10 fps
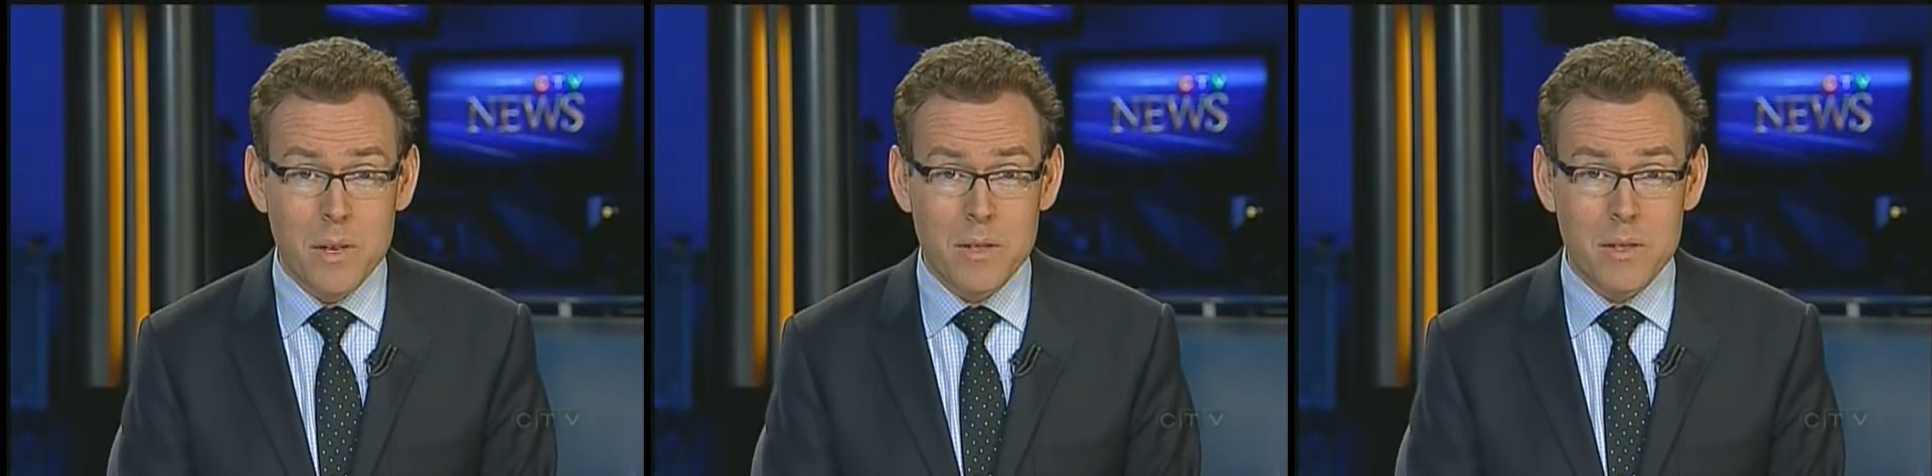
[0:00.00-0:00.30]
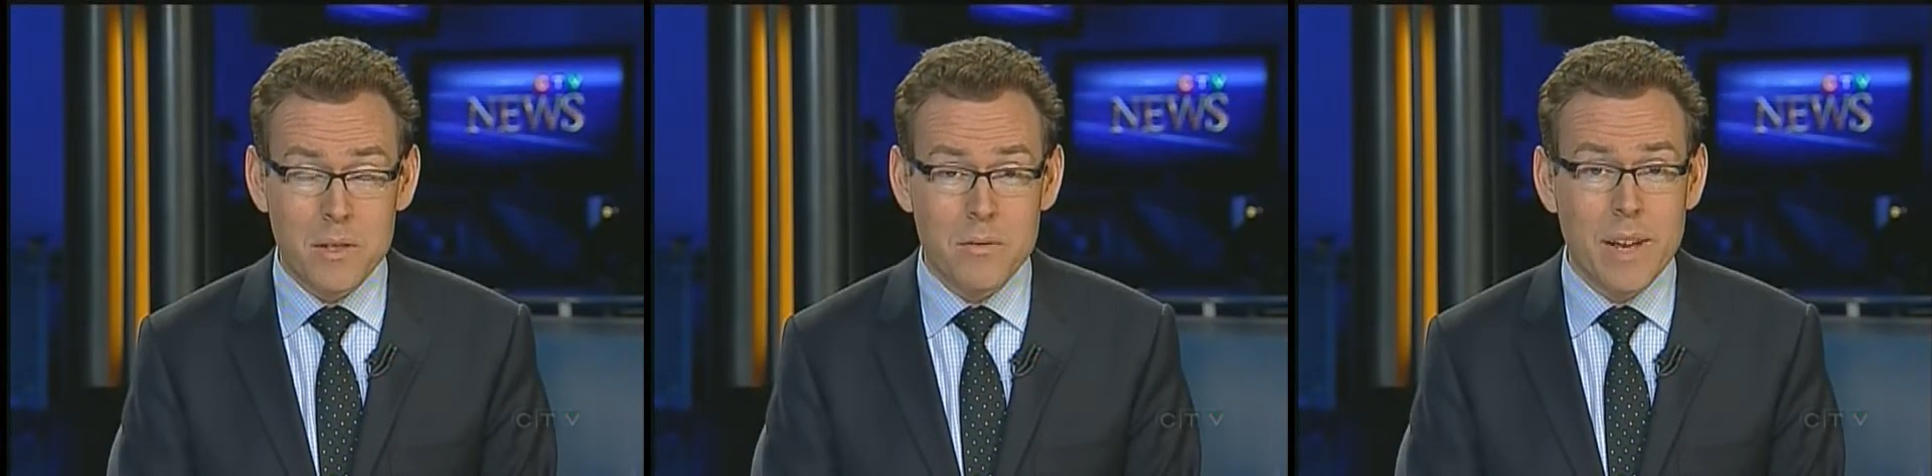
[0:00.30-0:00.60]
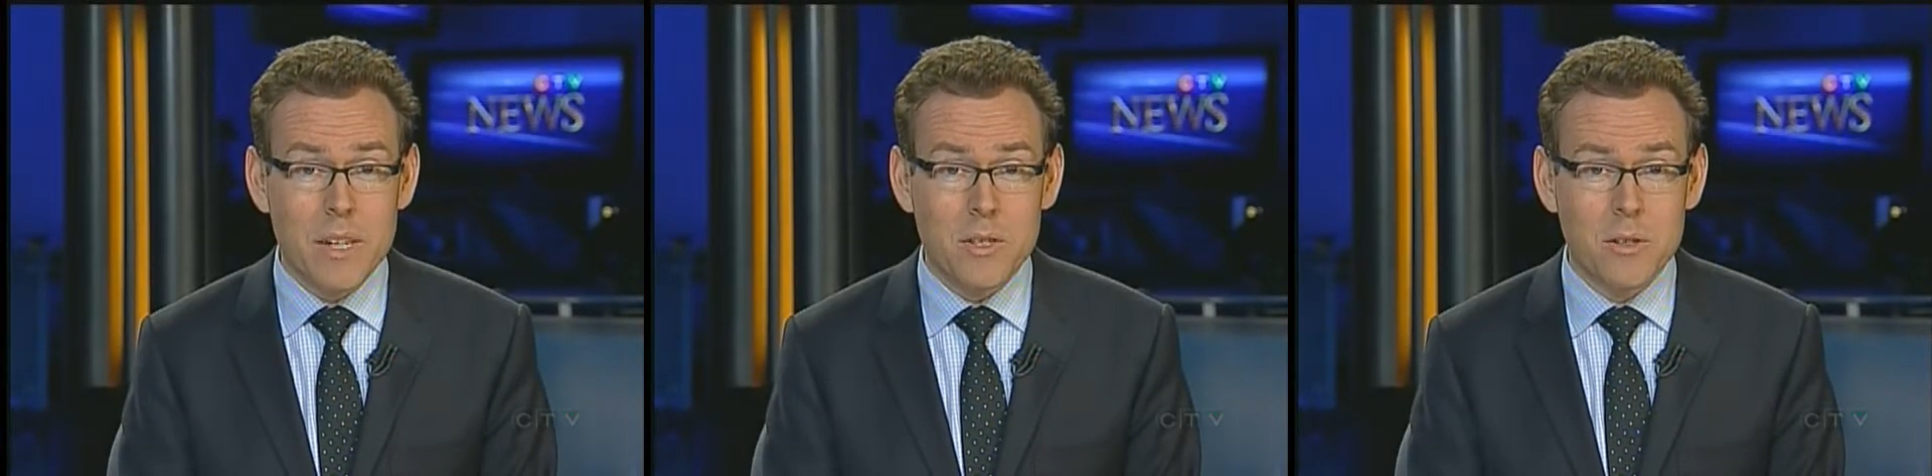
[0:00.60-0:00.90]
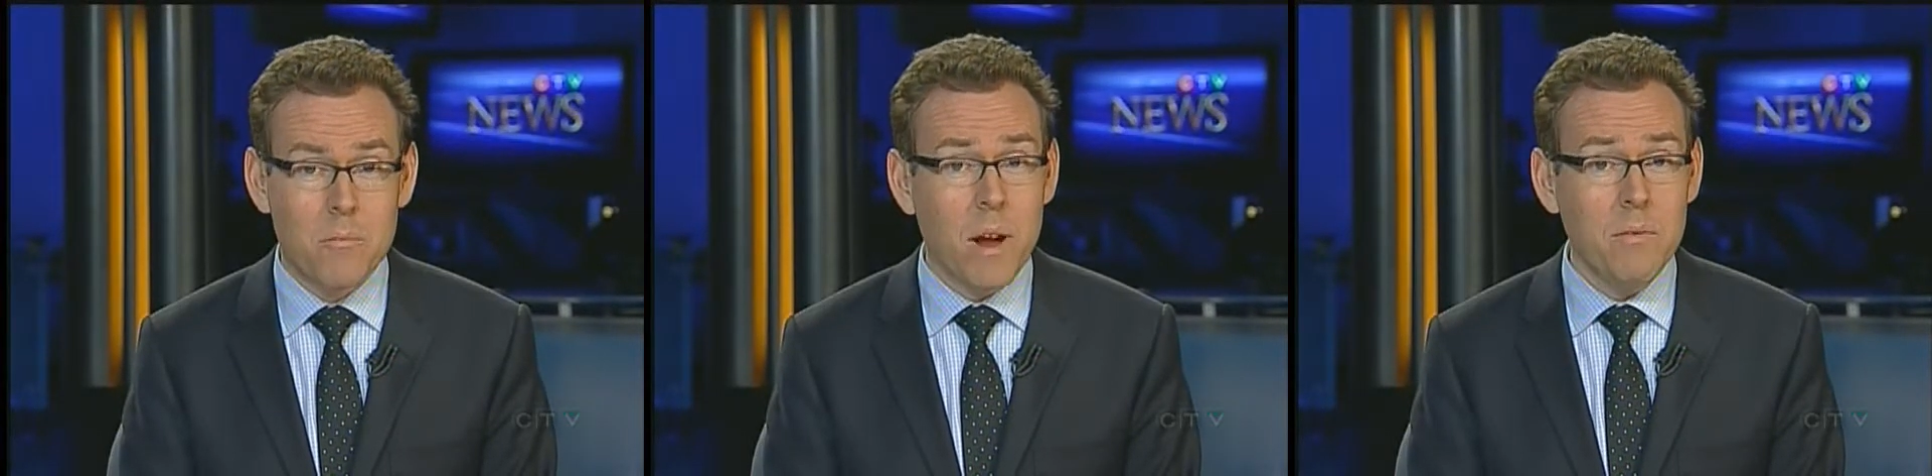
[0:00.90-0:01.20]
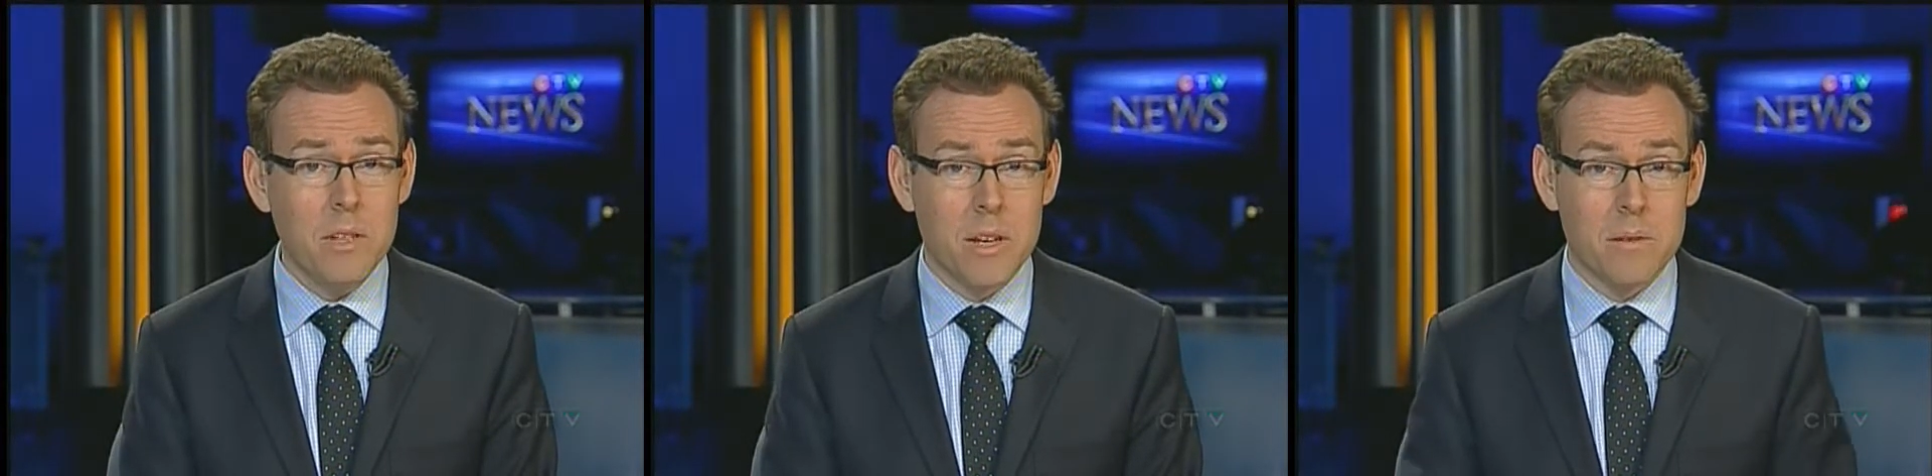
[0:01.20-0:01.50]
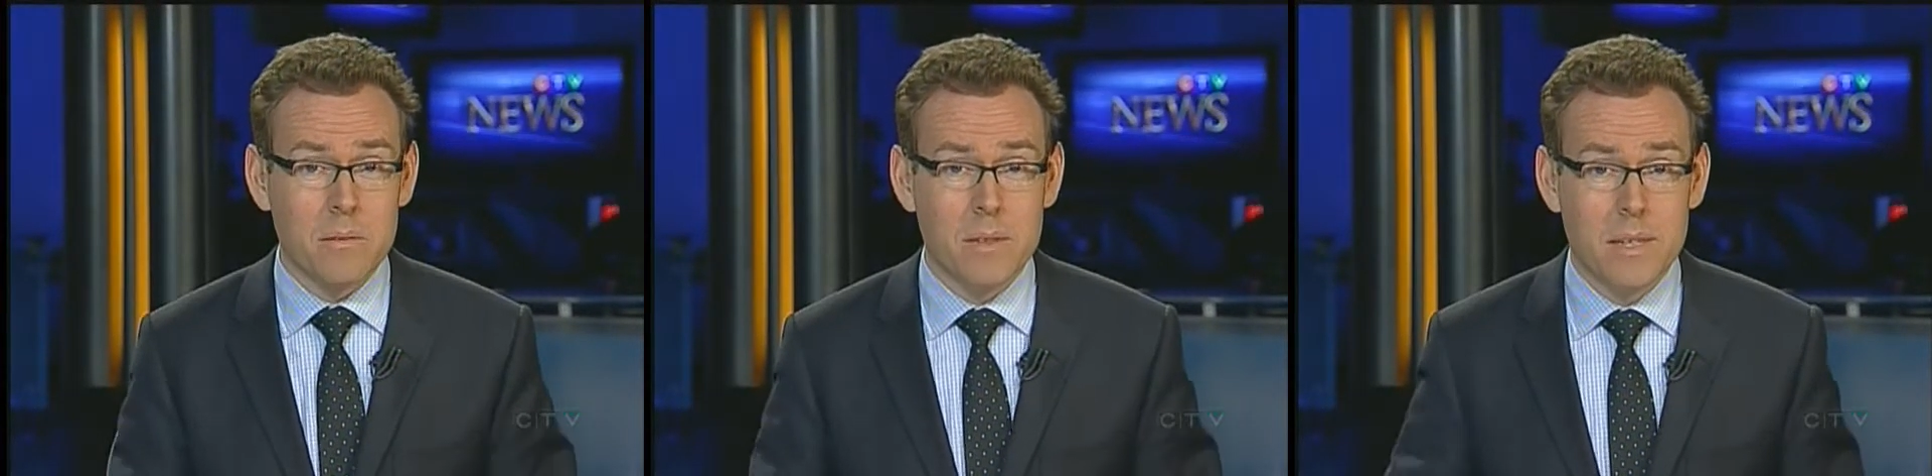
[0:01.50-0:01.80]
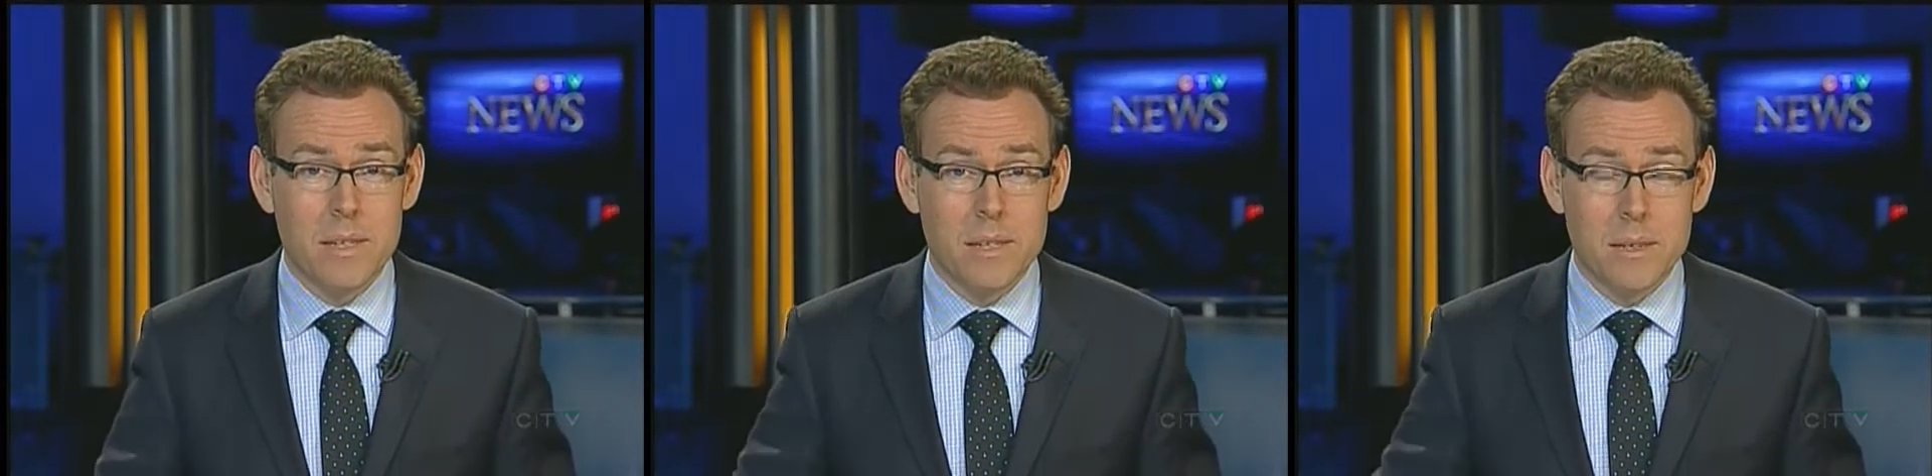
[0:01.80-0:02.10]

Minister of National Revenue. Yeah